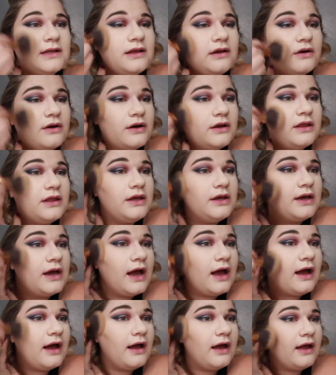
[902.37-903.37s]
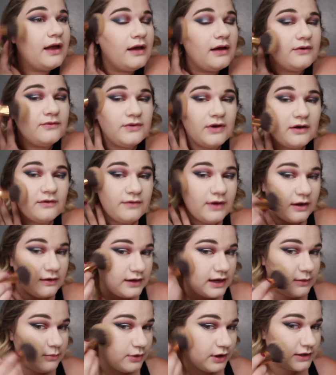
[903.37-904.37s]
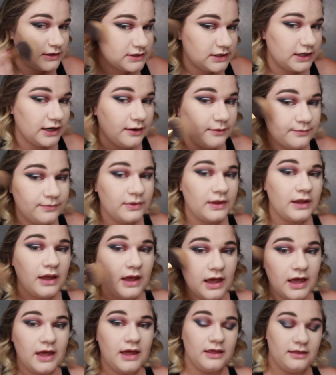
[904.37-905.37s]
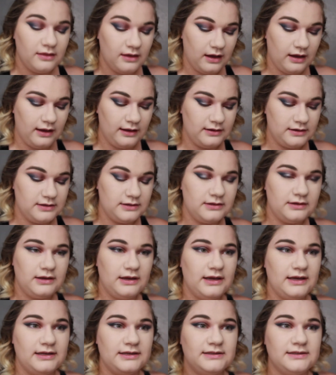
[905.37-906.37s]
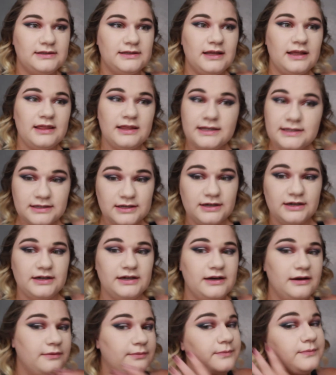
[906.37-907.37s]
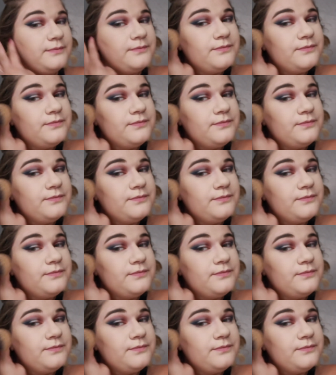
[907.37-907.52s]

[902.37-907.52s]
literally, I have not found a bronzer that is this good